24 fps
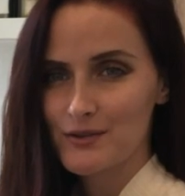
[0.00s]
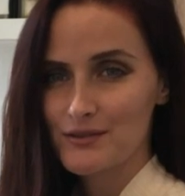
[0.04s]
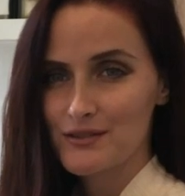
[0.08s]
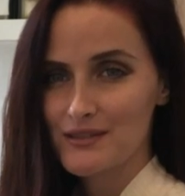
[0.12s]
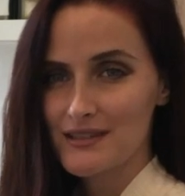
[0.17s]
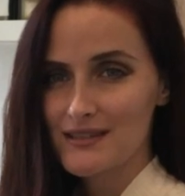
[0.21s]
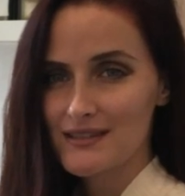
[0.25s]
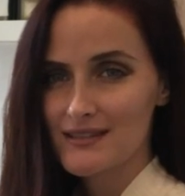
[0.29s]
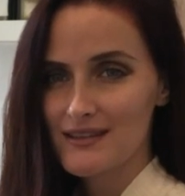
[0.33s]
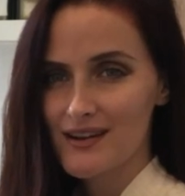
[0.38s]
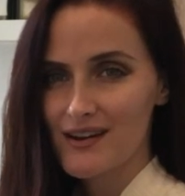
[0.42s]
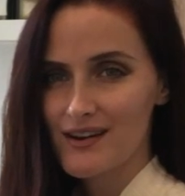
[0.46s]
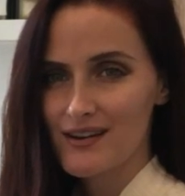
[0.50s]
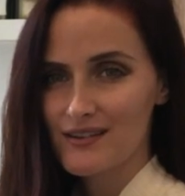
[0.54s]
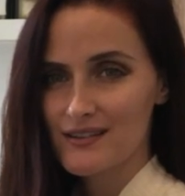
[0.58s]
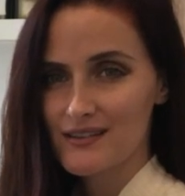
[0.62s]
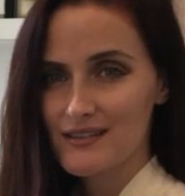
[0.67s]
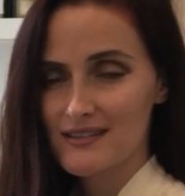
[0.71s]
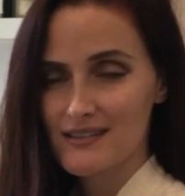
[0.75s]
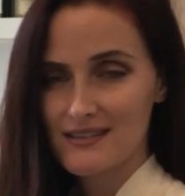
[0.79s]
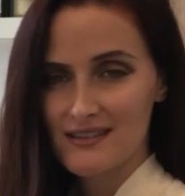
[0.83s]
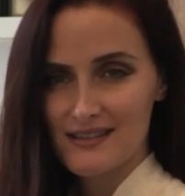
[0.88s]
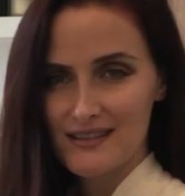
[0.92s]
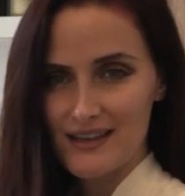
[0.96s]
detox
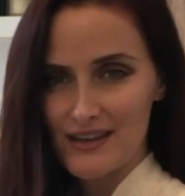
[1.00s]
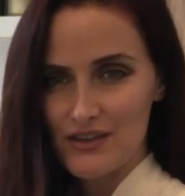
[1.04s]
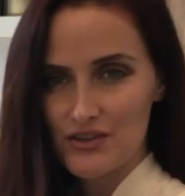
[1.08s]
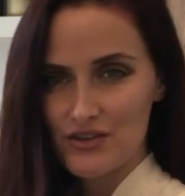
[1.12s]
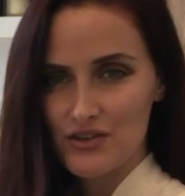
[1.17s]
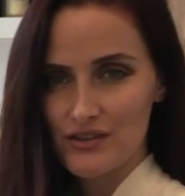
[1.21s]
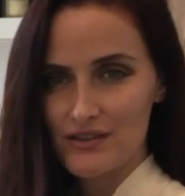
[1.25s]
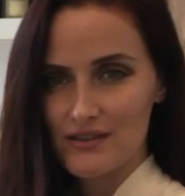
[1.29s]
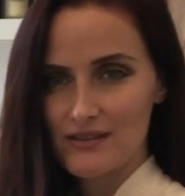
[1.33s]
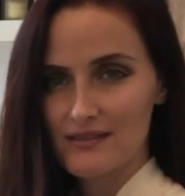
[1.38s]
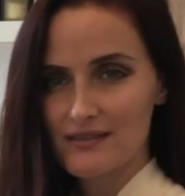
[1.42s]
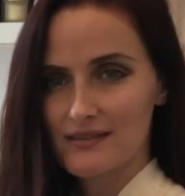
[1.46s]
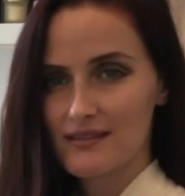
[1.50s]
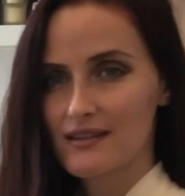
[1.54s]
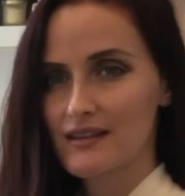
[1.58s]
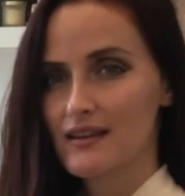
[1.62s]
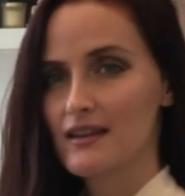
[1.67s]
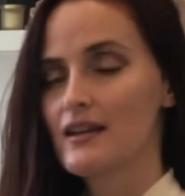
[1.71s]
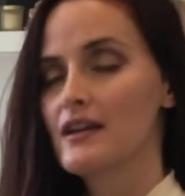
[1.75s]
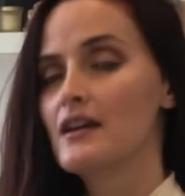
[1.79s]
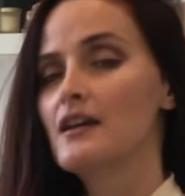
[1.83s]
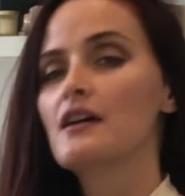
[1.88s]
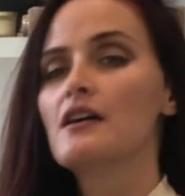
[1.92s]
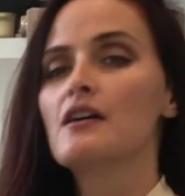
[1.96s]
session.
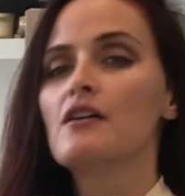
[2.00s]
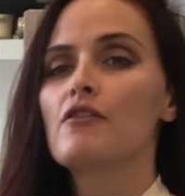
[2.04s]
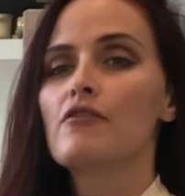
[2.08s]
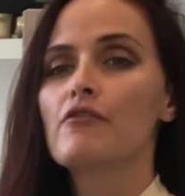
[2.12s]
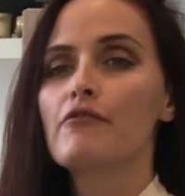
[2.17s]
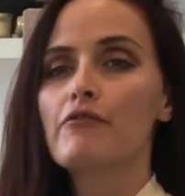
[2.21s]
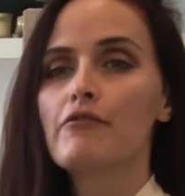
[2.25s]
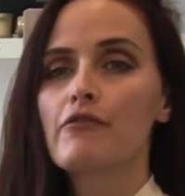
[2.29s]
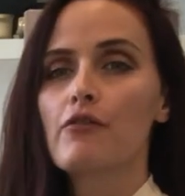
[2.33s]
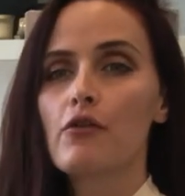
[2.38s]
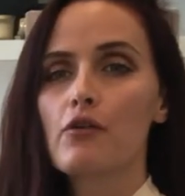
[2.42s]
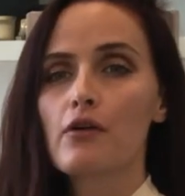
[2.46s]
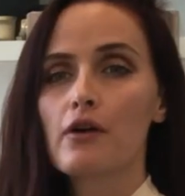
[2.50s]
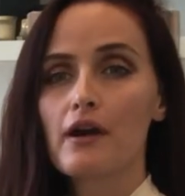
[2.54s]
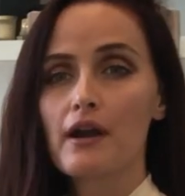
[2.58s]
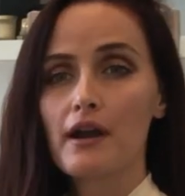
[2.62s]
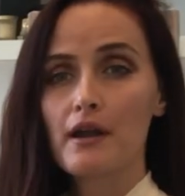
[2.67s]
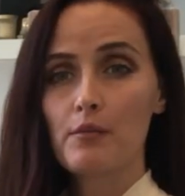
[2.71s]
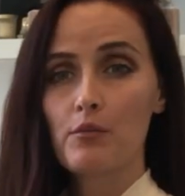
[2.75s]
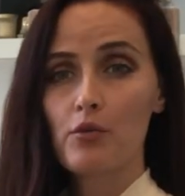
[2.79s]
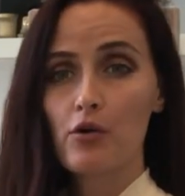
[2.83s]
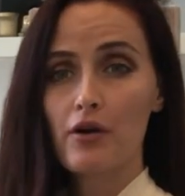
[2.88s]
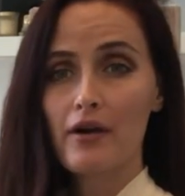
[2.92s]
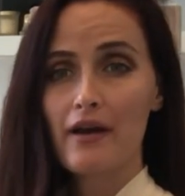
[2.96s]
For
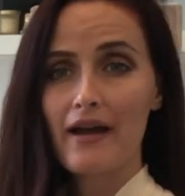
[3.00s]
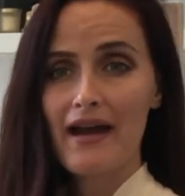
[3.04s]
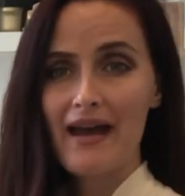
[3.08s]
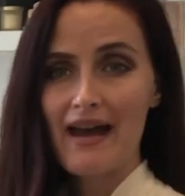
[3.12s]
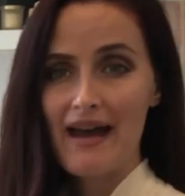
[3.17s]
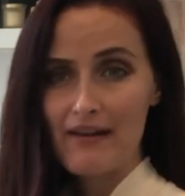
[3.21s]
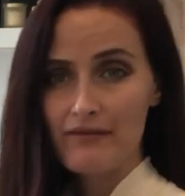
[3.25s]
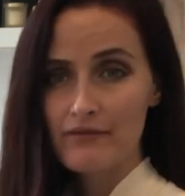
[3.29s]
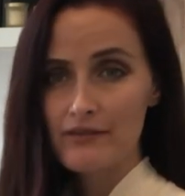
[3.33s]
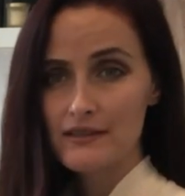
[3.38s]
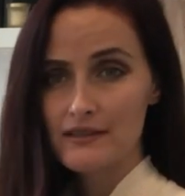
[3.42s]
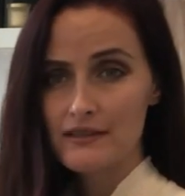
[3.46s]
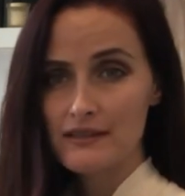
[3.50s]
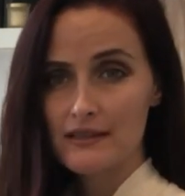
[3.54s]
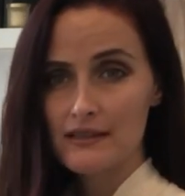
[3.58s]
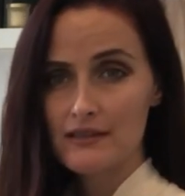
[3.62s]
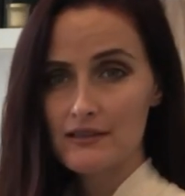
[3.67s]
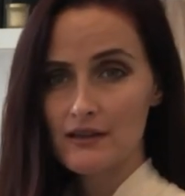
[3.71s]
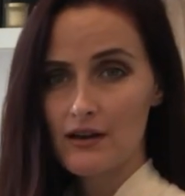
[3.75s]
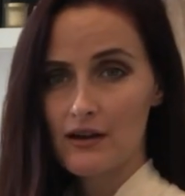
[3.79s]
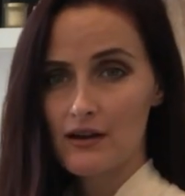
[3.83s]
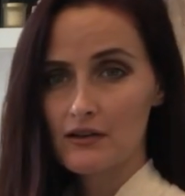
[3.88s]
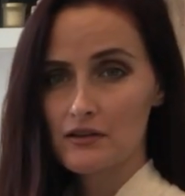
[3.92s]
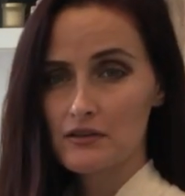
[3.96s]
a more heavy
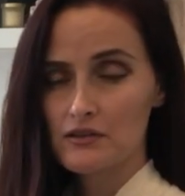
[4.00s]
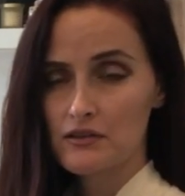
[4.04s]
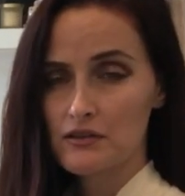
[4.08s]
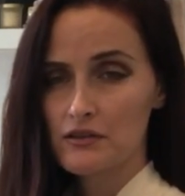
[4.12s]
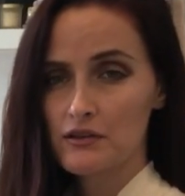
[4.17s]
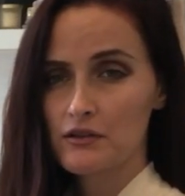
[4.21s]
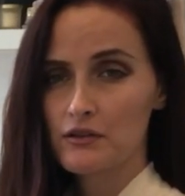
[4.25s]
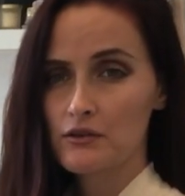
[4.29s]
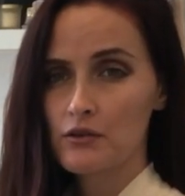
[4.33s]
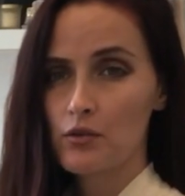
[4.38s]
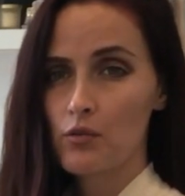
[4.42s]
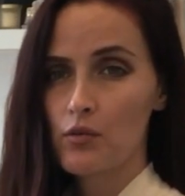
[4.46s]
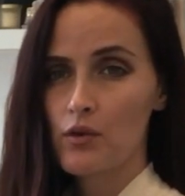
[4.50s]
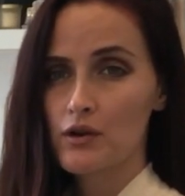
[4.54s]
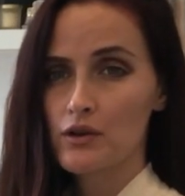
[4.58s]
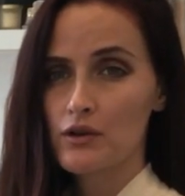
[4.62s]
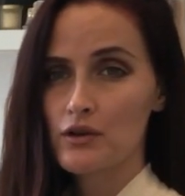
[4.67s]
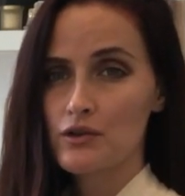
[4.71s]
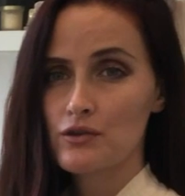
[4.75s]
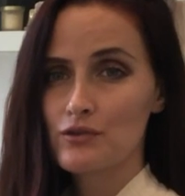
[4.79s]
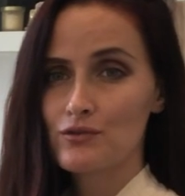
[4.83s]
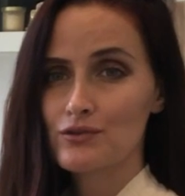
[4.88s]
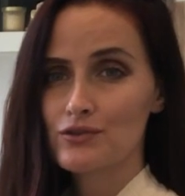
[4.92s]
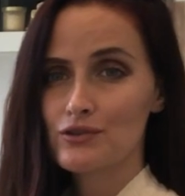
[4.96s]
detox, you're going to want
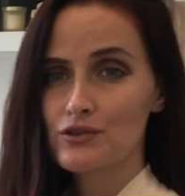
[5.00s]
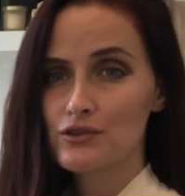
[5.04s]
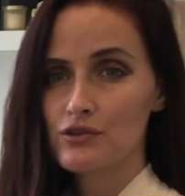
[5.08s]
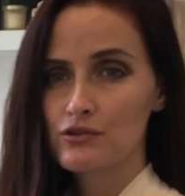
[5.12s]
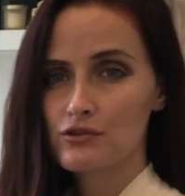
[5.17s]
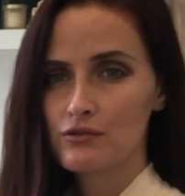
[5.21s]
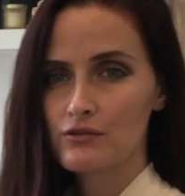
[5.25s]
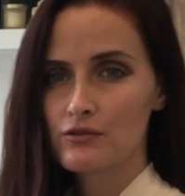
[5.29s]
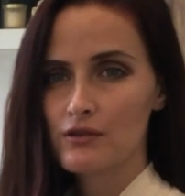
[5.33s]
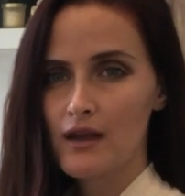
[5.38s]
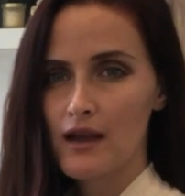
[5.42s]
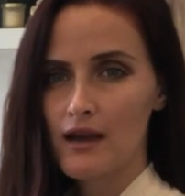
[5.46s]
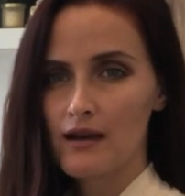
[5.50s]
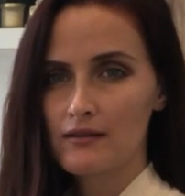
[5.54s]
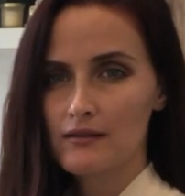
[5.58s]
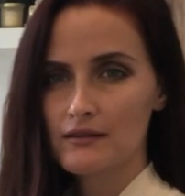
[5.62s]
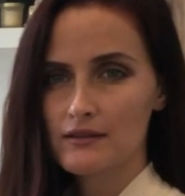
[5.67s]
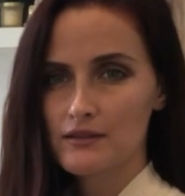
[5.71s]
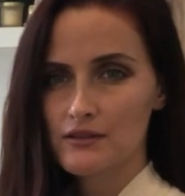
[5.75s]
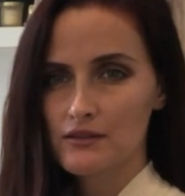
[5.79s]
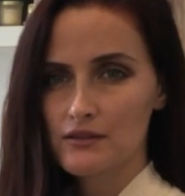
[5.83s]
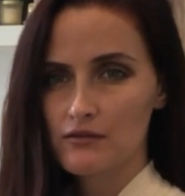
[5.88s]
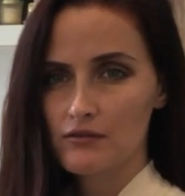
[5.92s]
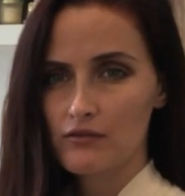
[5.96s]
to use 2
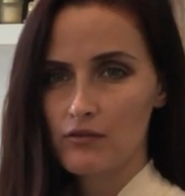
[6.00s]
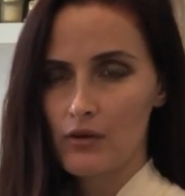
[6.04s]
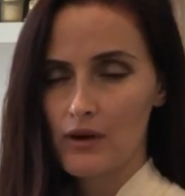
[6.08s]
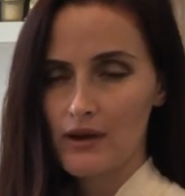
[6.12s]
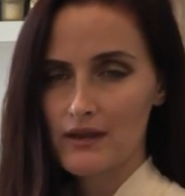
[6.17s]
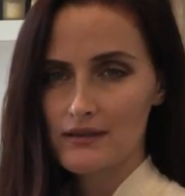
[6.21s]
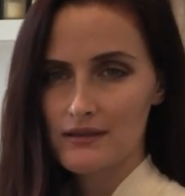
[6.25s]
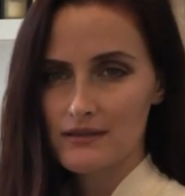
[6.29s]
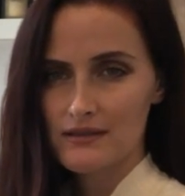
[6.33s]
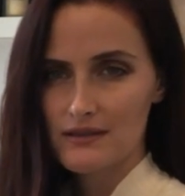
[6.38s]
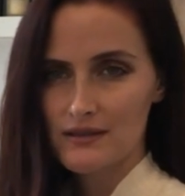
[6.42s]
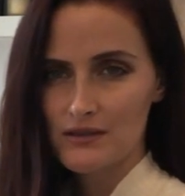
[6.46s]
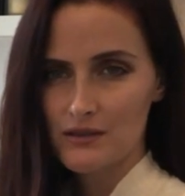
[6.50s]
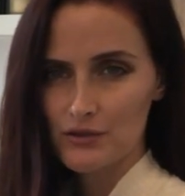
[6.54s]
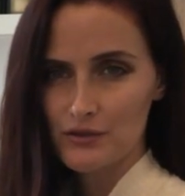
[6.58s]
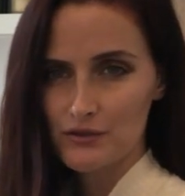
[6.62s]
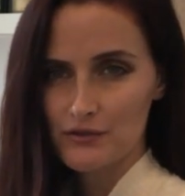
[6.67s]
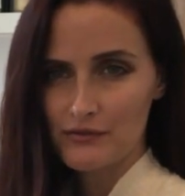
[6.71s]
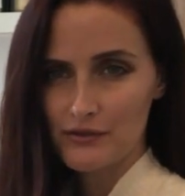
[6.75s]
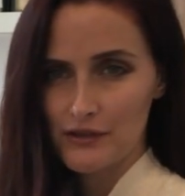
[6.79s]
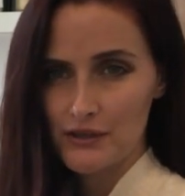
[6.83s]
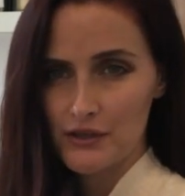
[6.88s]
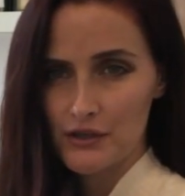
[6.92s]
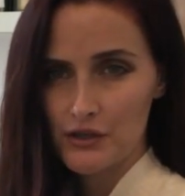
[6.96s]
gallons of white
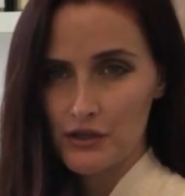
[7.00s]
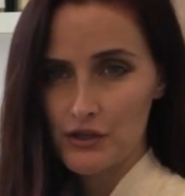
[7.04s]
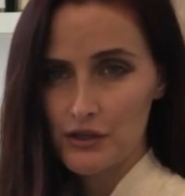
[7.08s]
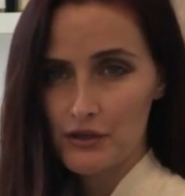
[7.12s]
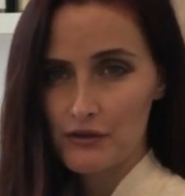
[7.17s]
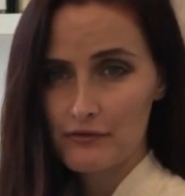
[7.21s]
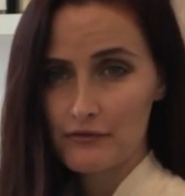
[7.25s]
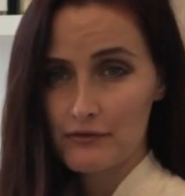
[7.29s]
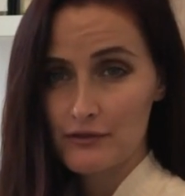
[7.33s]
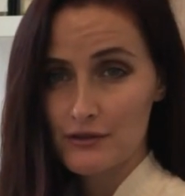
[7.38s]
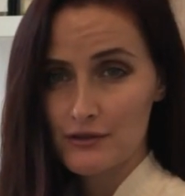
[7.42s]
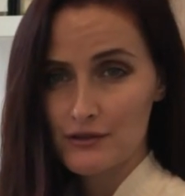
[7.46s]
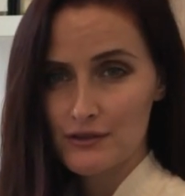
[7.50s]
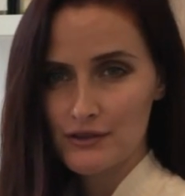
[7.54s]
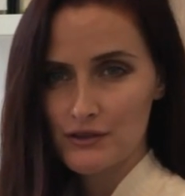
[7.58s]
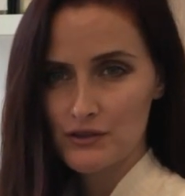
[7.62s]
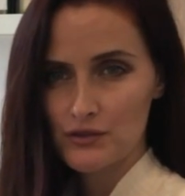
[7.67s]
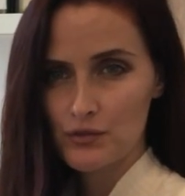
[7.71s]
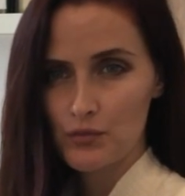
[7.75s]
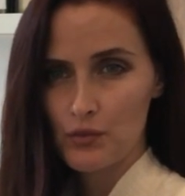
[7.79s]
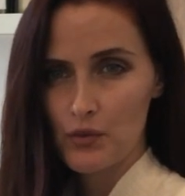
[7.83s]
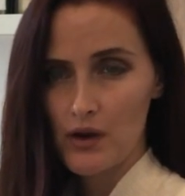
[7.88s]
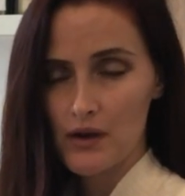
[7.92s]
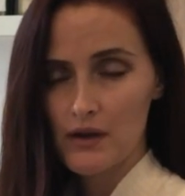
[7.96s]
distilled vinegar versus
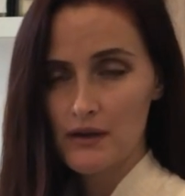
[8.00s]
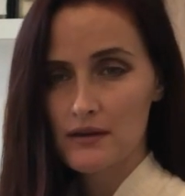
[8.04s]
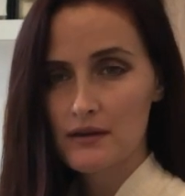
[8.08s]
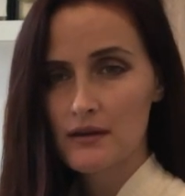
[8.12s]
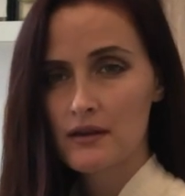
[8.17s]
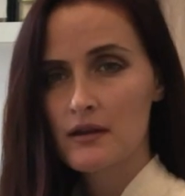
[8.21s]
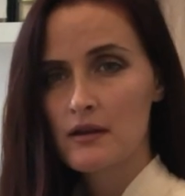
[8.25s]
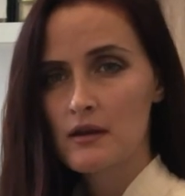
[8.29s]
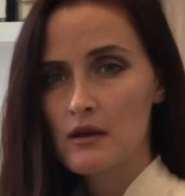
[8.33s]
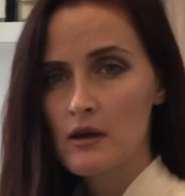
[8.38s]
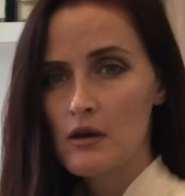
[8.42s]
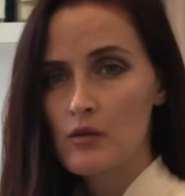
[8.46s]
1.